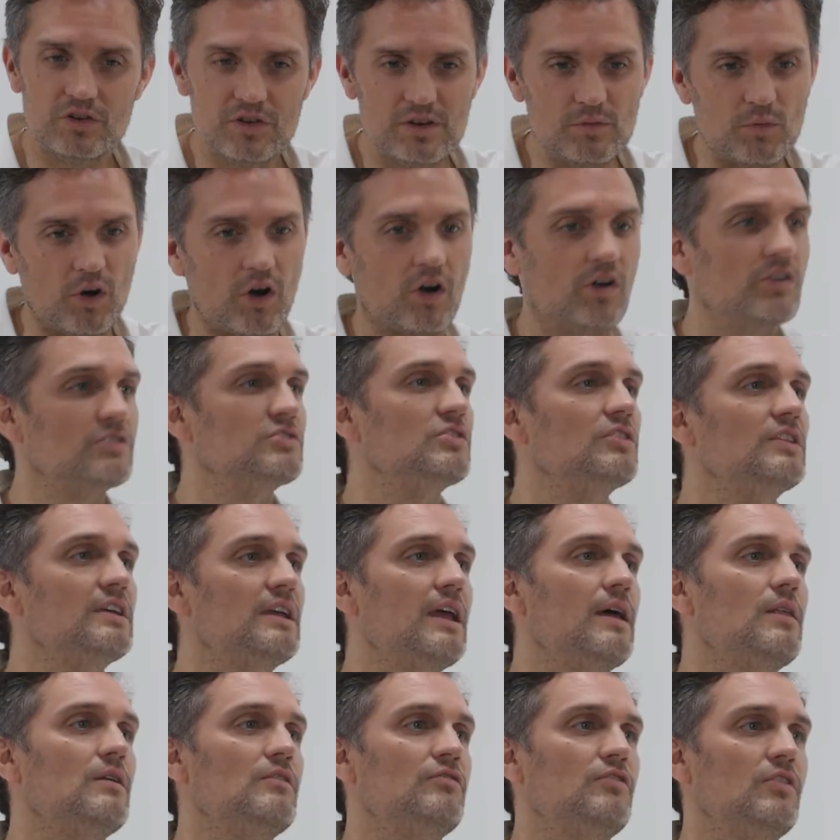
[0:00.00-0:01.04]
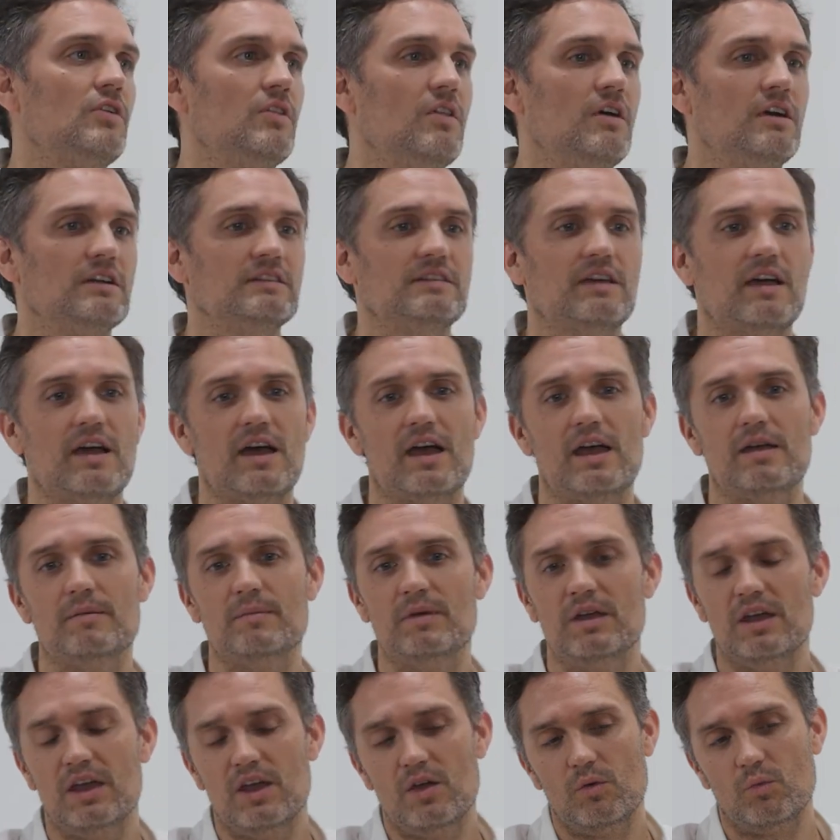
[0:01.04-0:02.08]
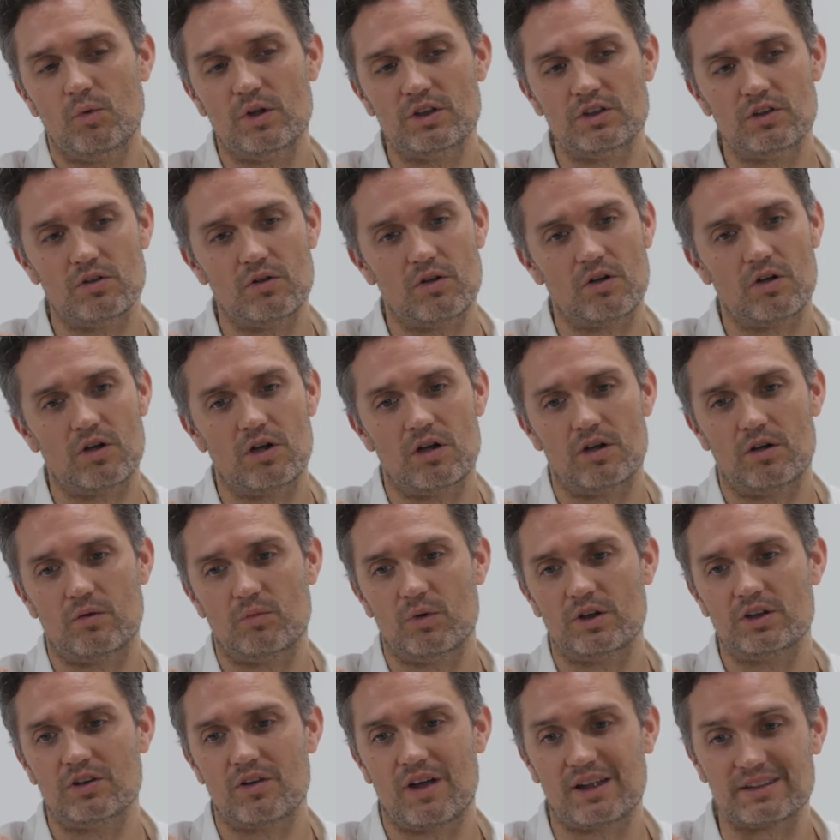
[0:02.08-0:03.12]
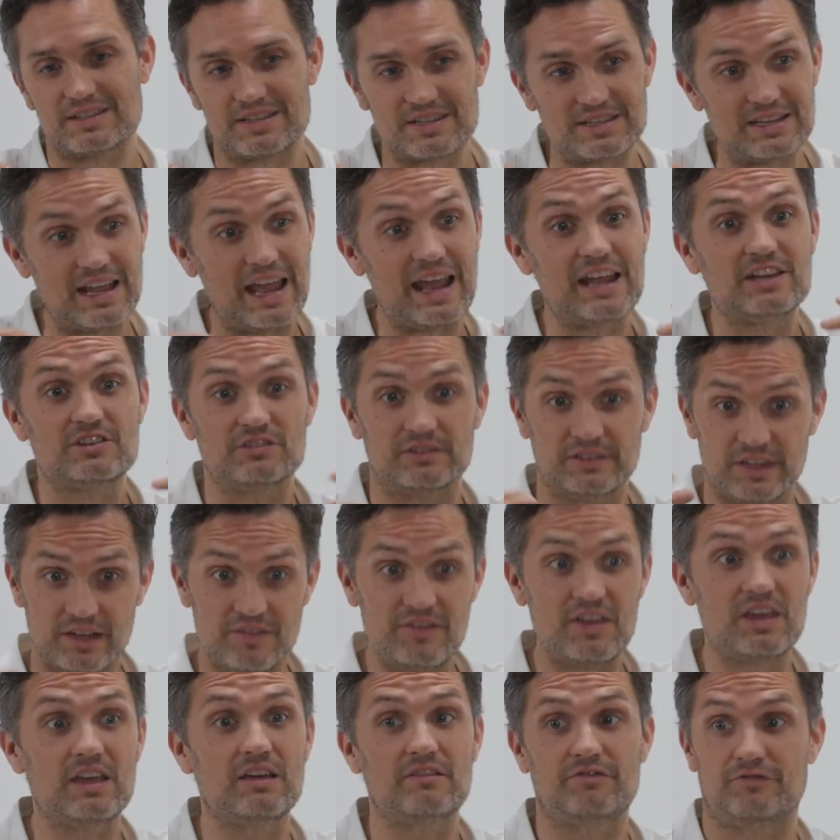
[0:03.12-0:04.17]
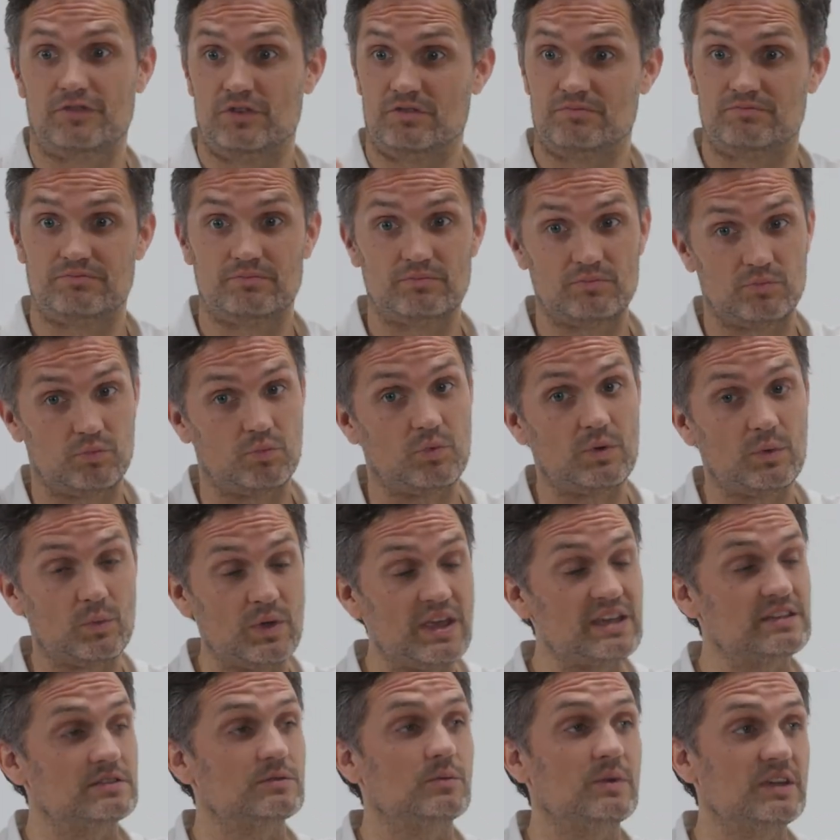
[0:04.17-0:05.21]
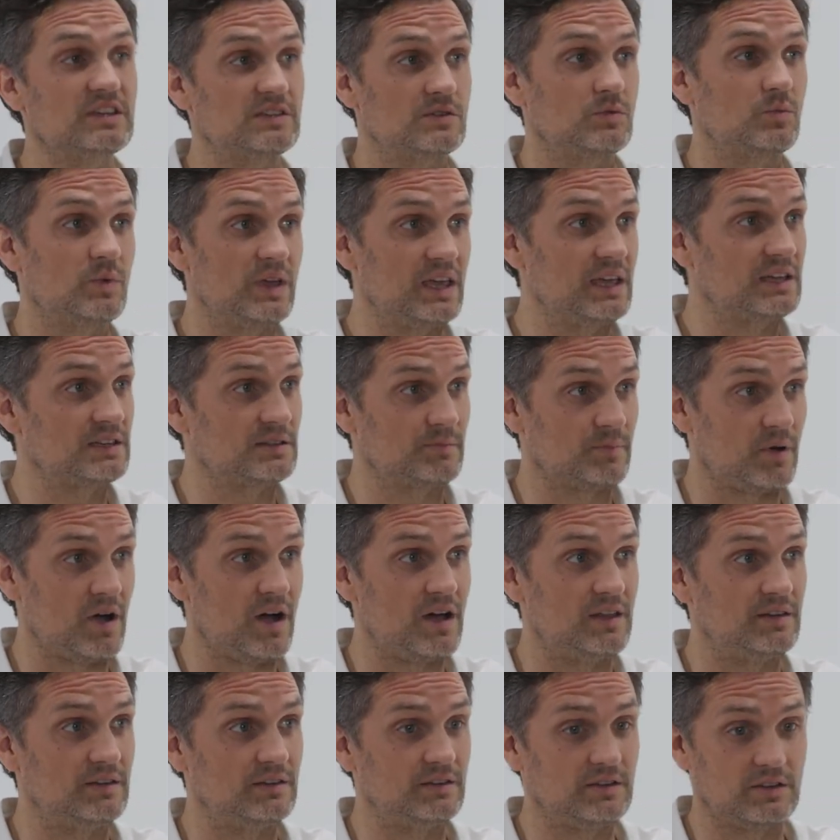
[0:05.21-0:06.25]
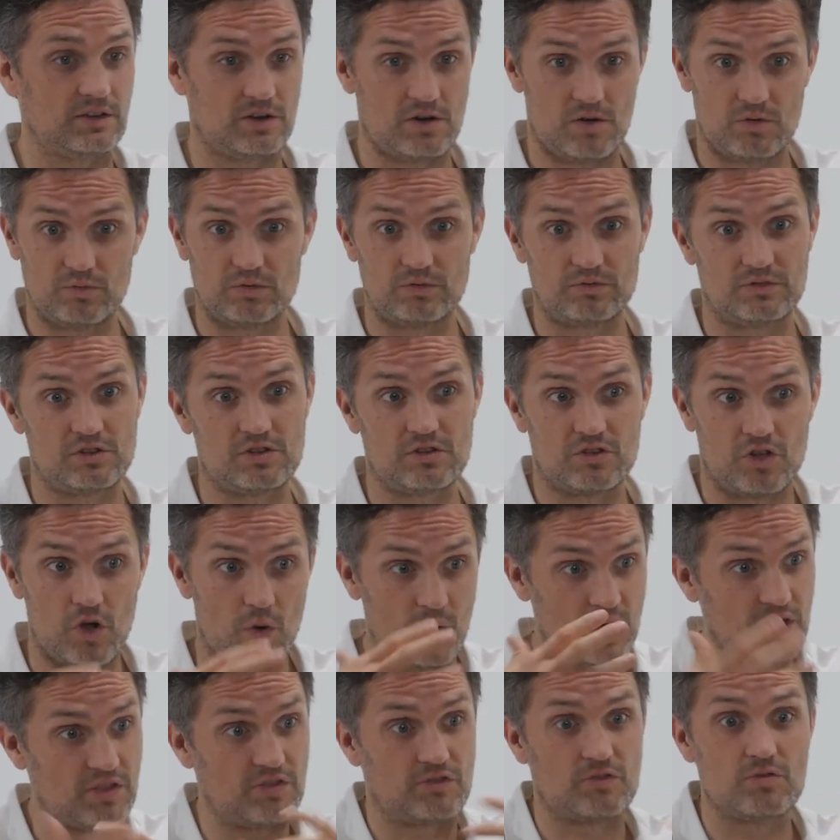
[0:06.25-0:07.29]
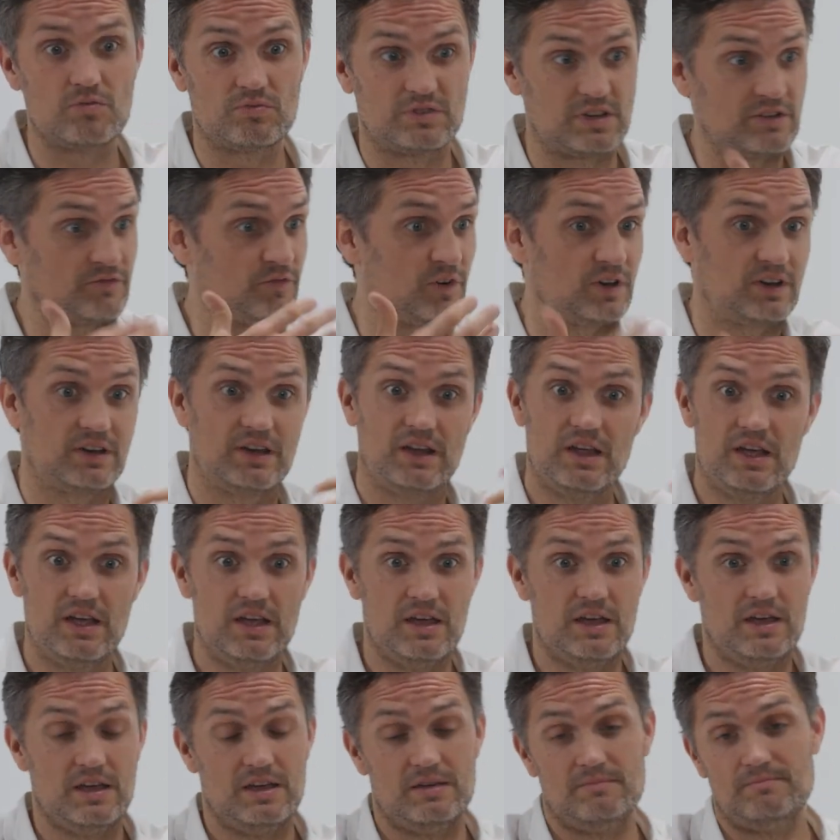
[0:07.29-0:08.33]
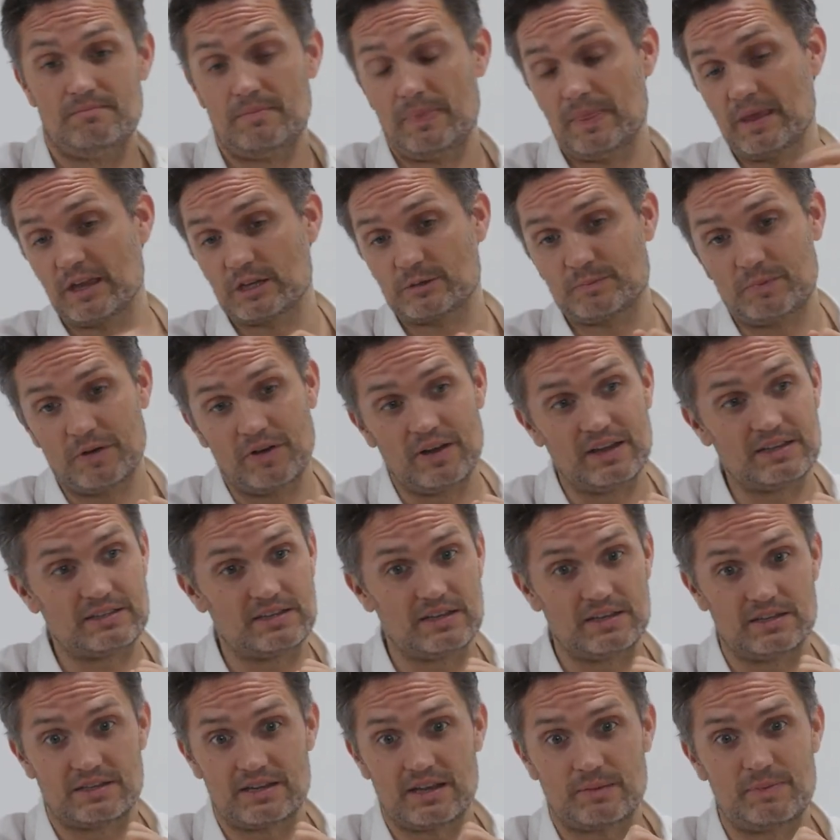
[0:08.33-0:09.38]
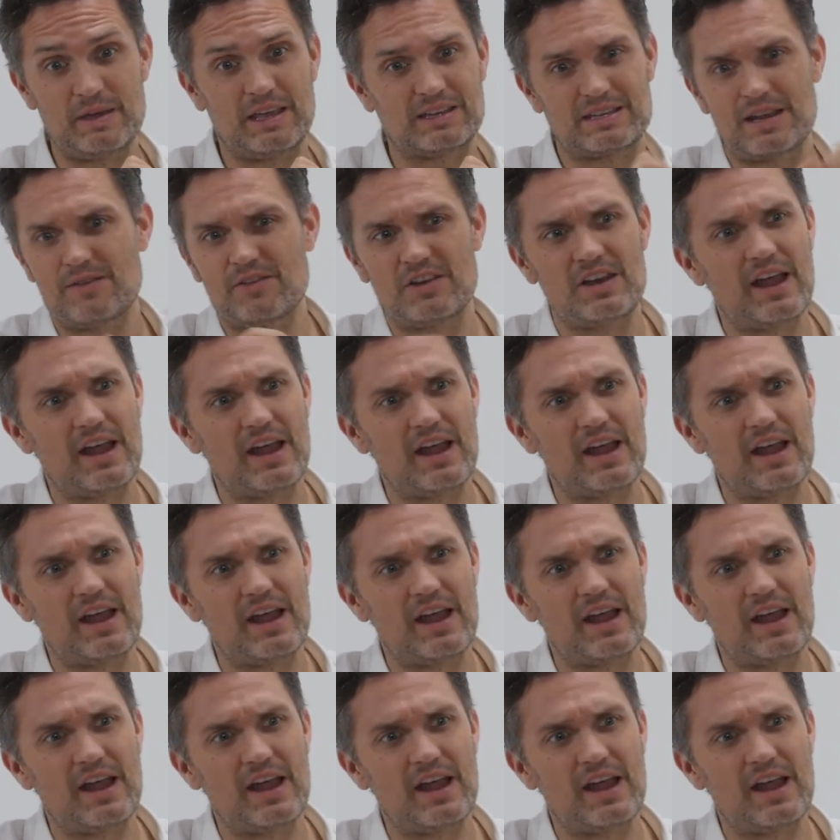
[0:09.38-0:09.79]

in rehearsal together for a long time, when you're on stage living for weeks and weeks and weeks upon, going through different experiences, because every